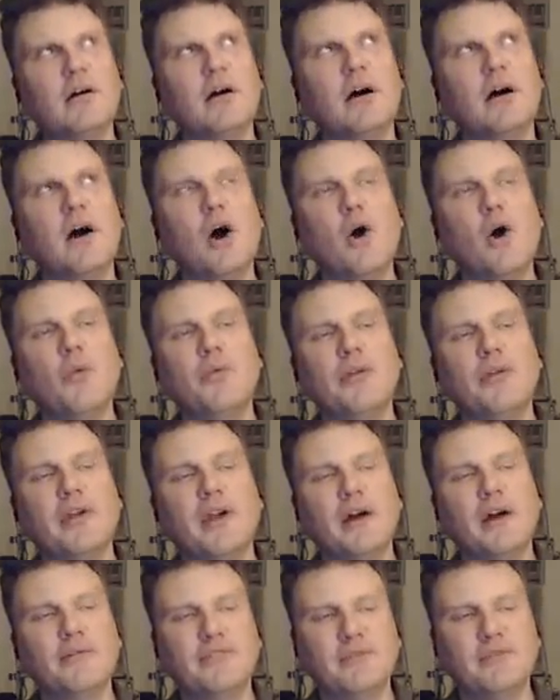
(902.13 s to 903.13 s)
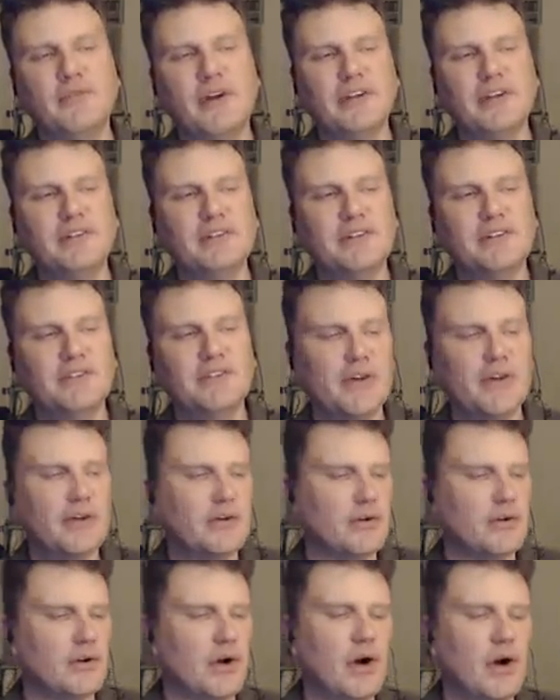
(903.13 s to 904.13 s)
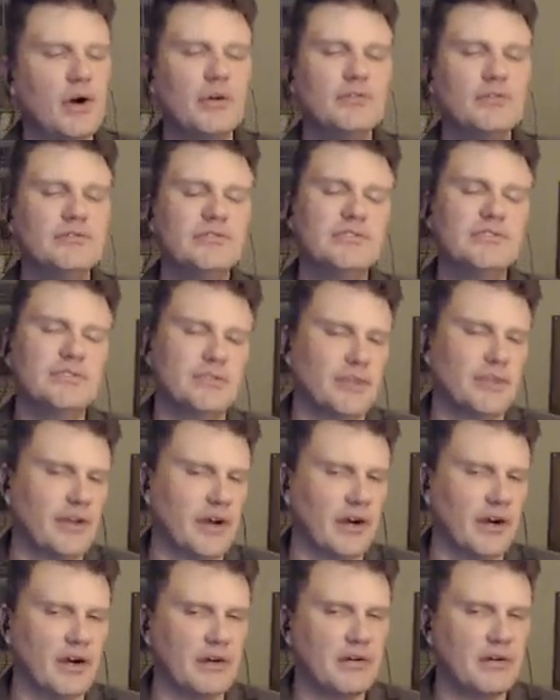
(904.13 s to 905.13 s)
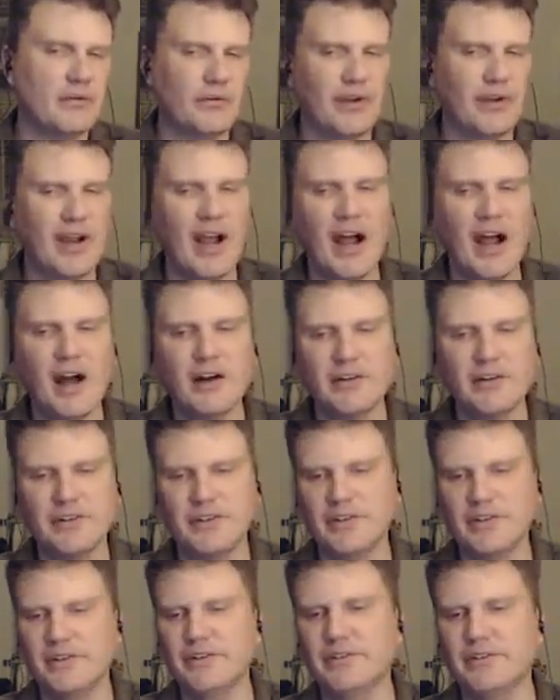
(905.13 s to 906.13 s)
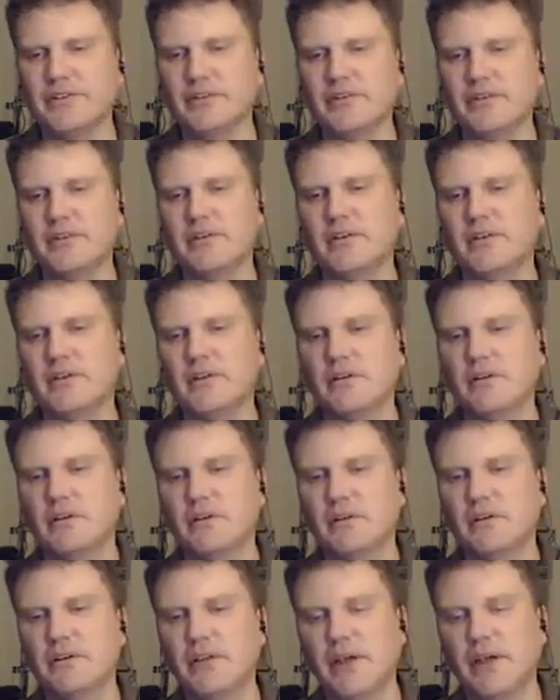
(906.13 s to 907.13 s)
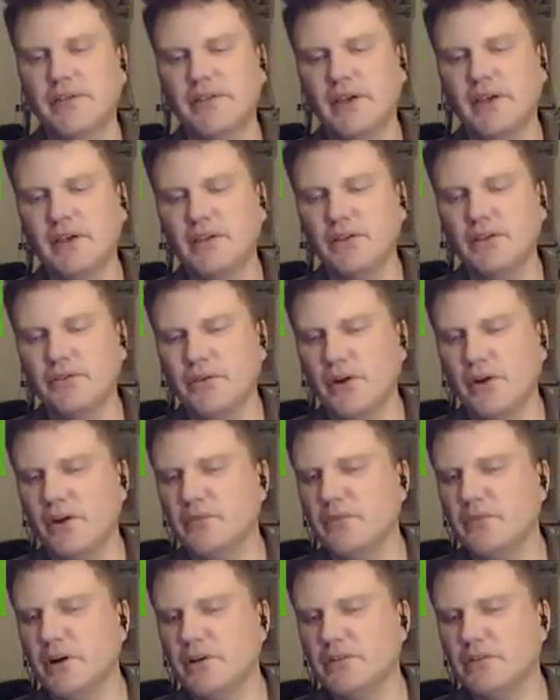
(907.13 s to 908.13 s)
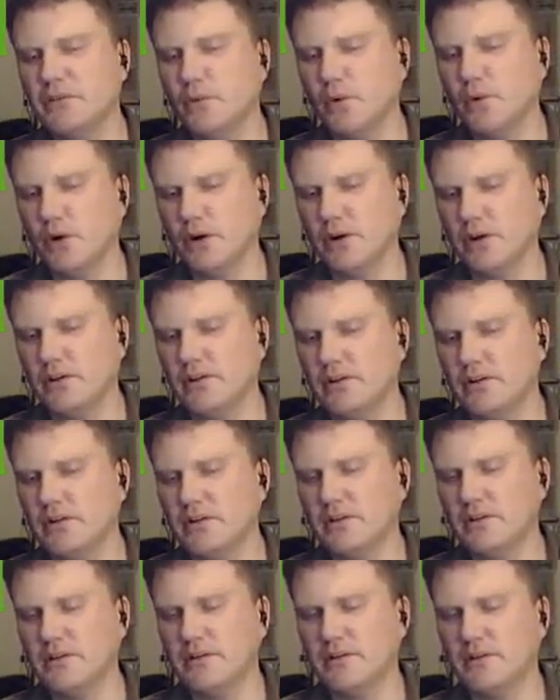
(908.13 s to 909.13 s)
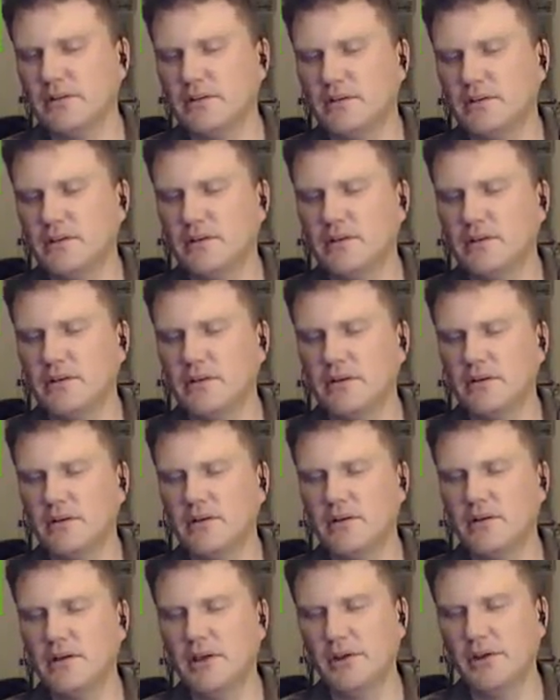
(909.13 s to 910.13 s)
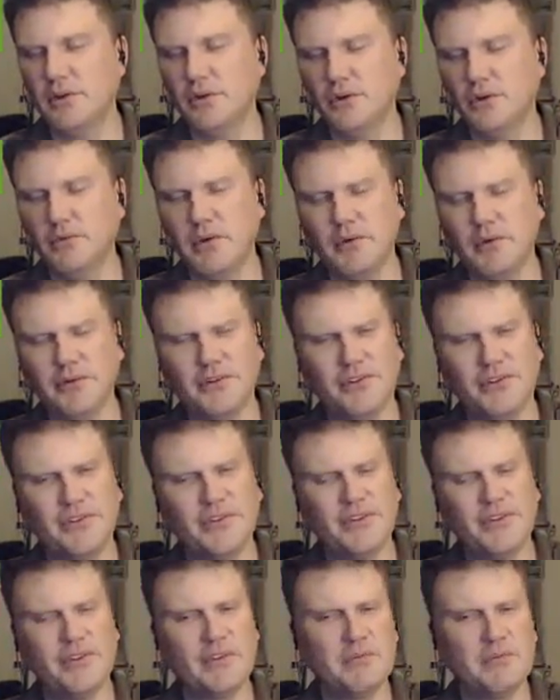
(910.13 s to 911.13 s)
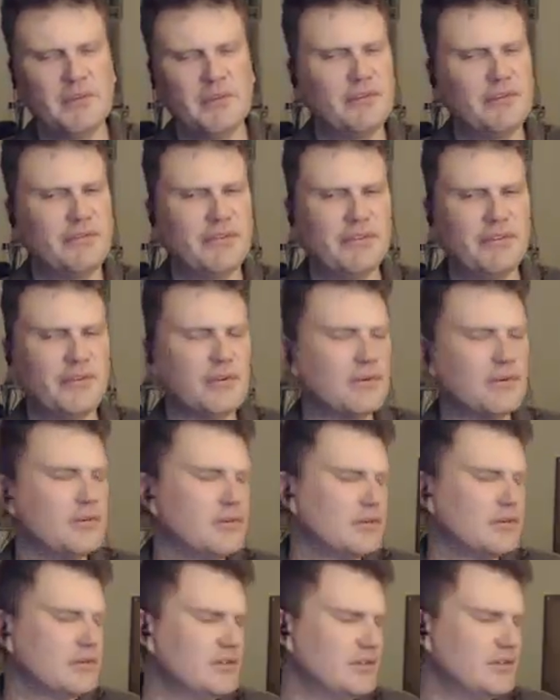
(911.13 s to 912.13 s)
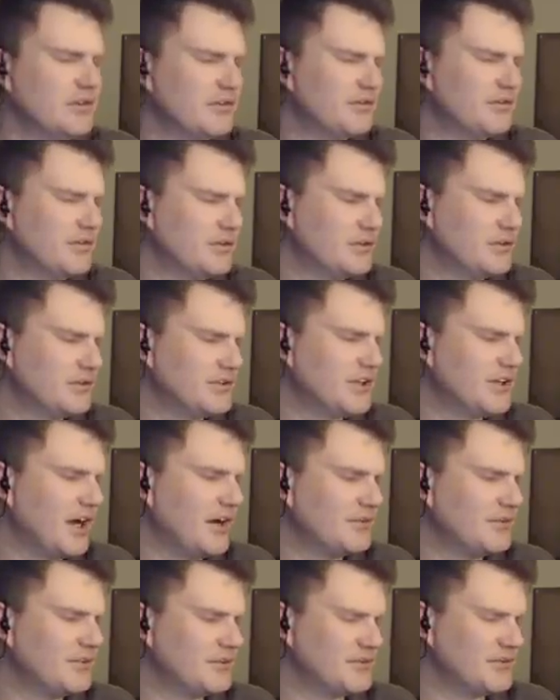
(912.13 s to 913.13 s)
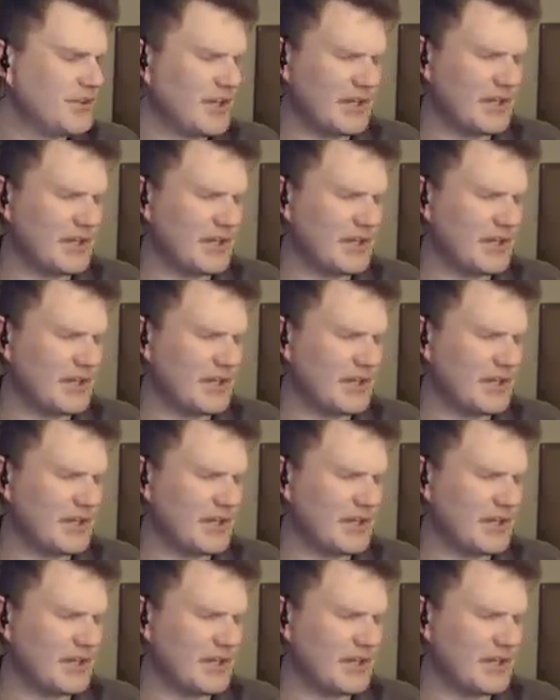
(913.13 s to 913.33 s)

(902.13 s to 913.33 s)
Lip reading: opening up dimensions on your own to their realities. They thank you very much for it, and you will be able to see them in the physical in your future times and time.